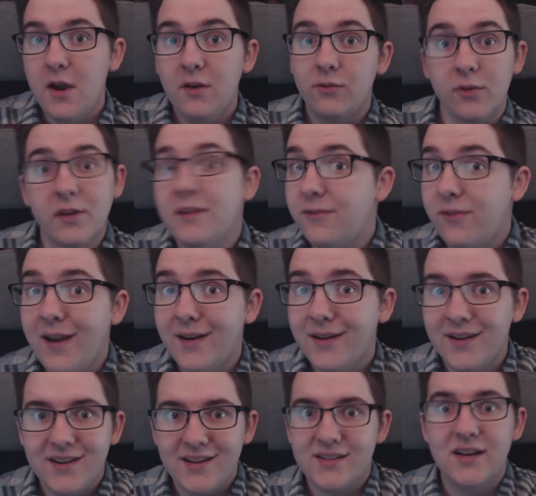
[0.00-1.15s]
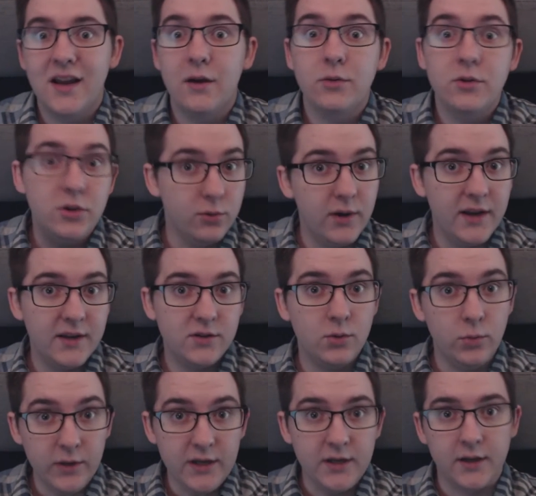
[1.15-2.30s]
Friendly Fire is now 2 days a
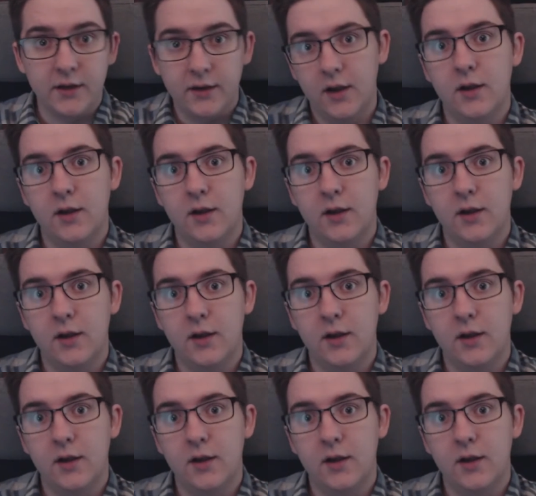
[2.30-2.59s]
week.